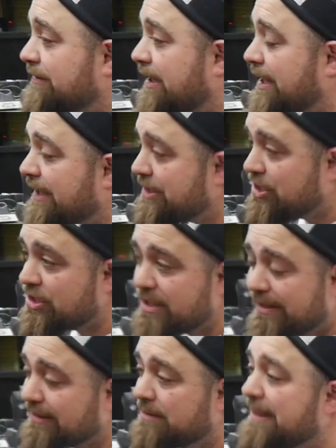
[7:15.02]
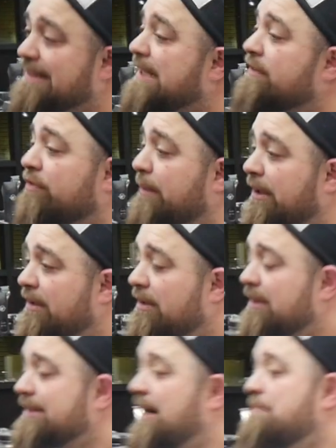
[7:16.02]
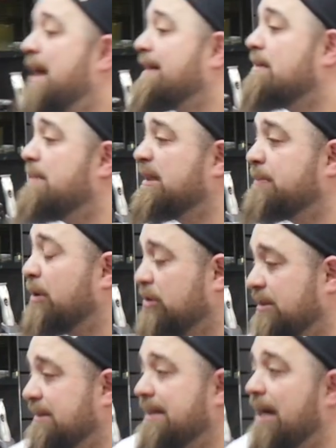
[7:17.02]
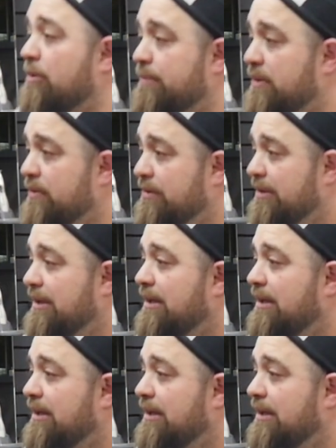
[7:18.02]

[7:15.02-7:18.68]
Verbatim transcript: Like it's just it doesn't make sense for me because I'm not the best person to help you.